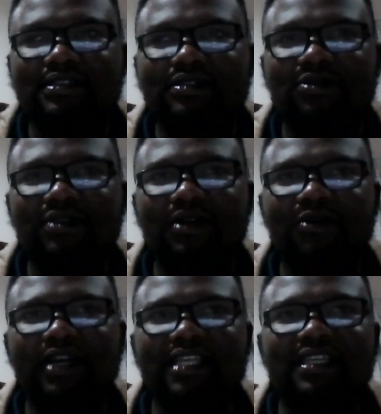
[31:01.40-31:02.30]
so the
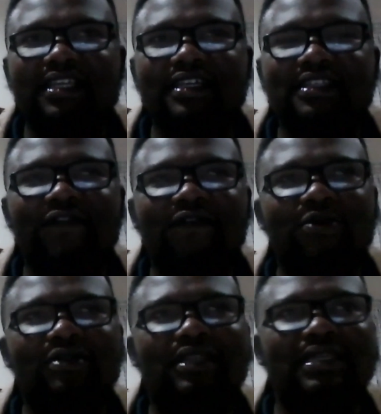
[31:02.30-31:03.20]
question is, if
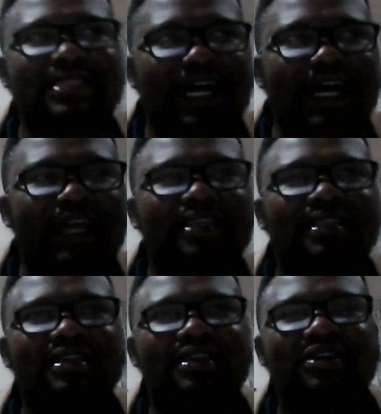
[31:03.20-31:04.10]
you decide
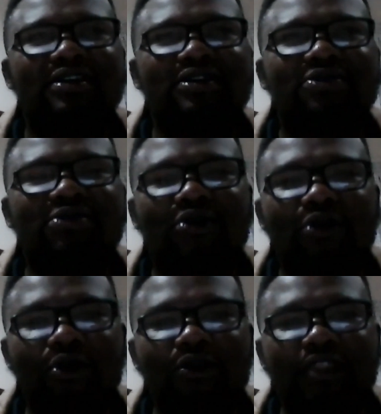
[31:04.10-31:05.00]
to
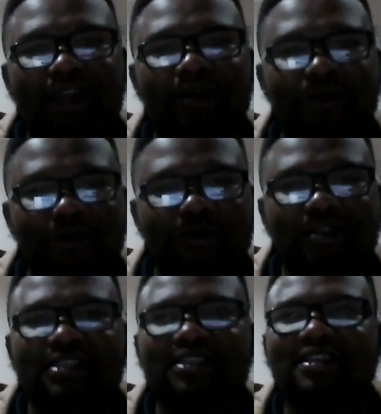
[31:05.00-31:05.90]
go that
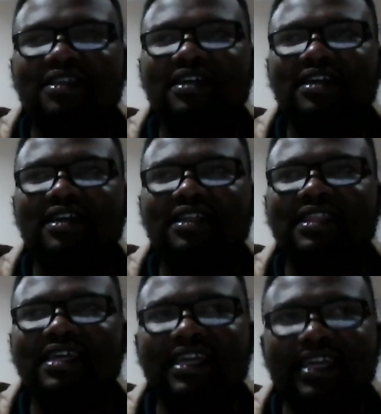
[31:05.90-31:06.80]
route,
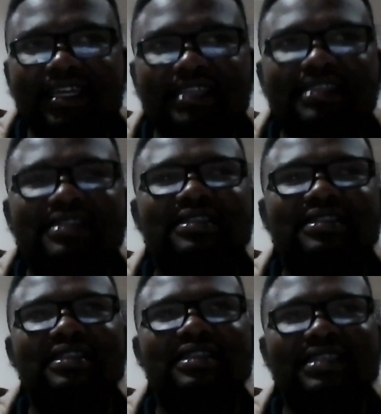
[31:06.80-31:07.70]
there
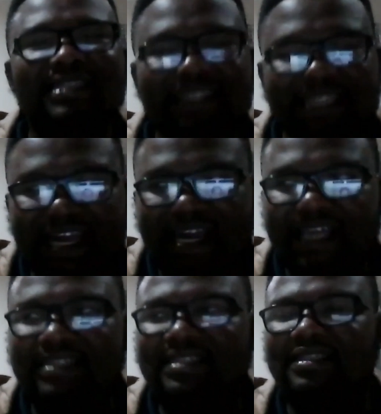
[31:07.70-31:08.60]
is the
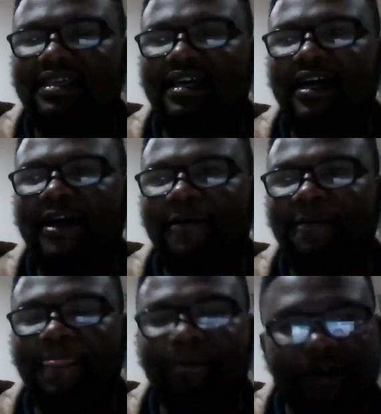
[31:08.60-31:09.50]
slight
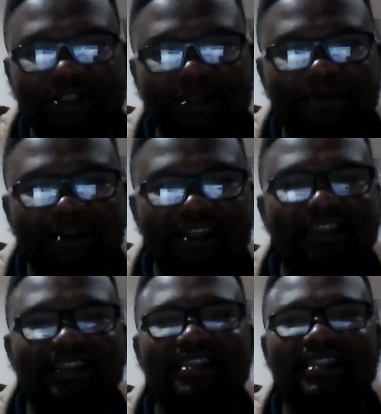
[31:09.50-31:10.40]

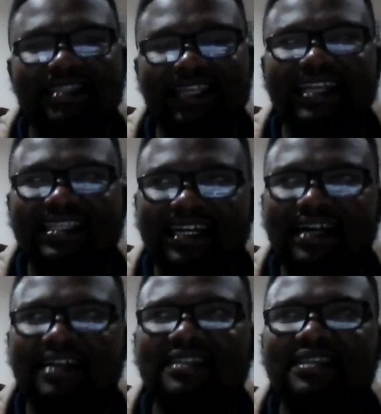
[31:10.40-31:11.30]
possibility, the slight
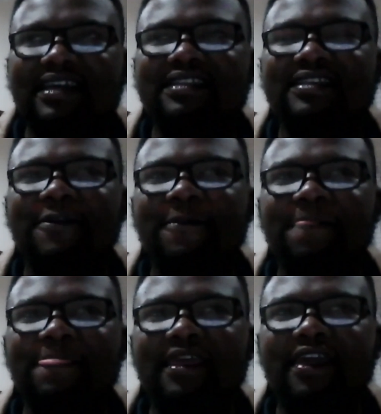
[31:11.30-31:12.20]
chance that
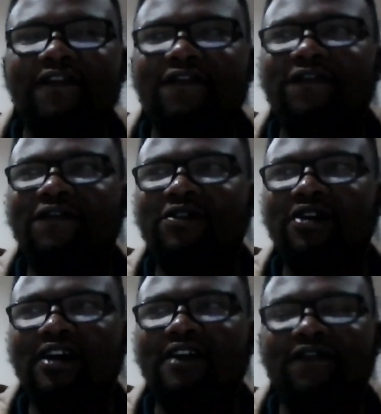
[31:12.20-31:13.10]
if you're
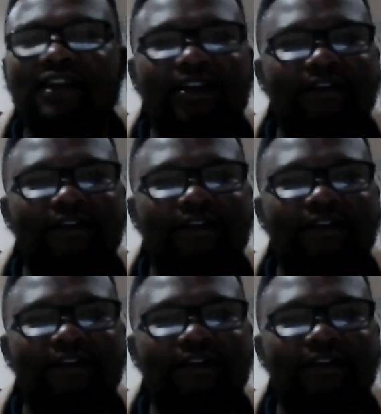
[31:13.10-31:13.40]
not very